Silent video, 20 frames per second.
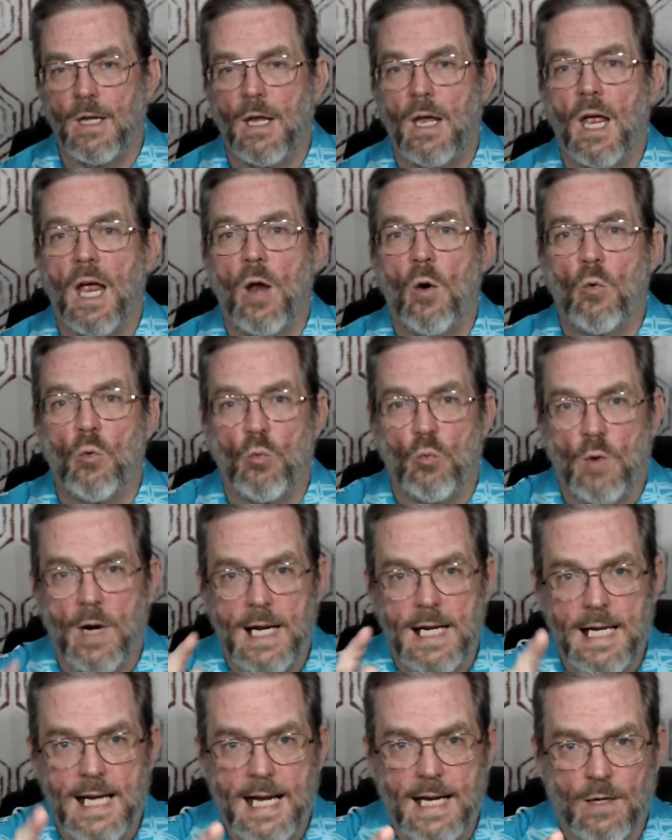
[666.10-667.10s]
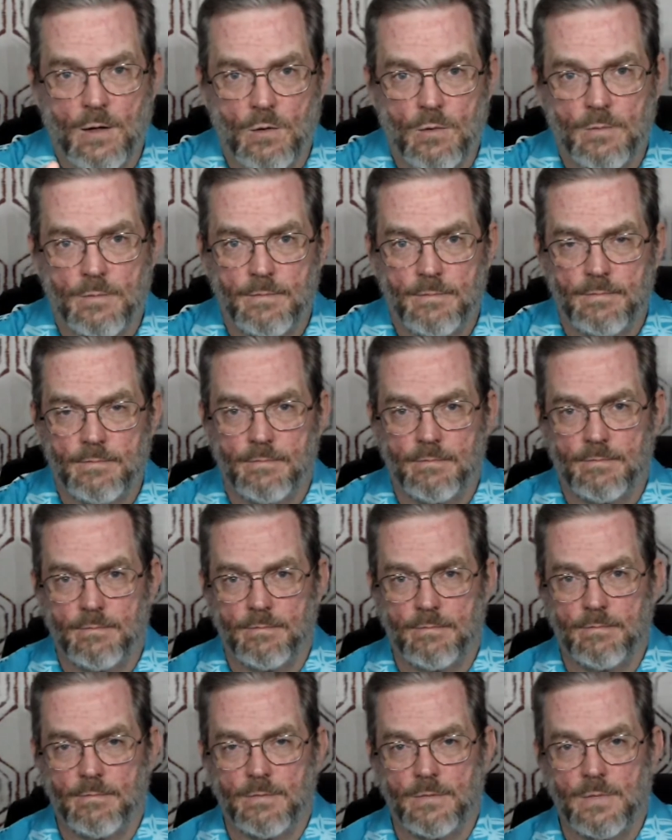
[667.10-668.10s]
right now
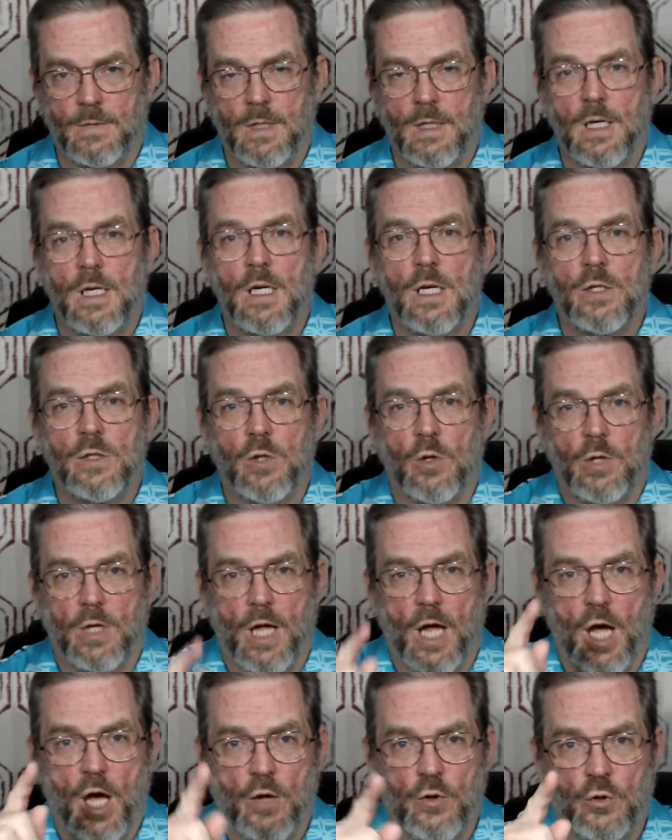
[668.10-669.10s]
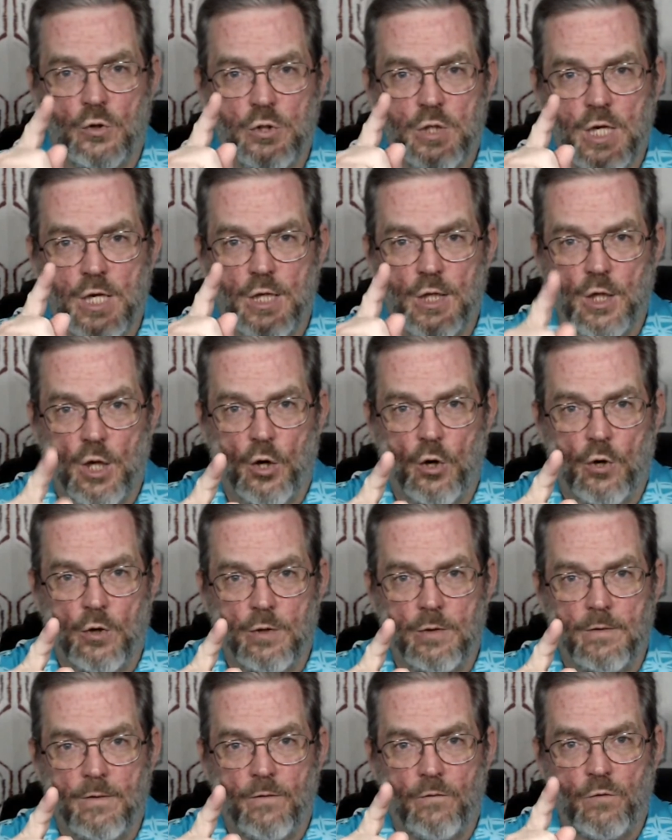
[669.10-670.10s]
so that others can learn
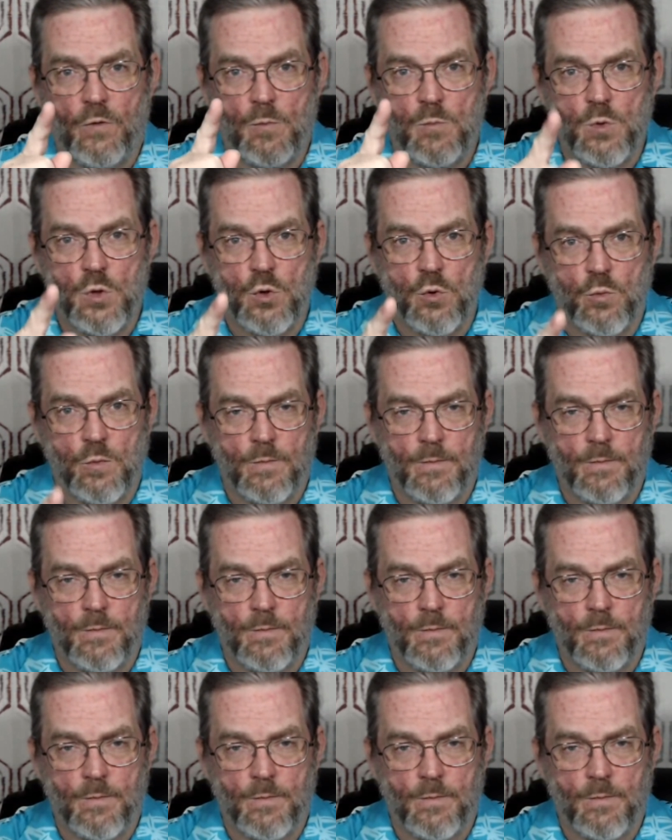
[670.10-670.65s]
from you.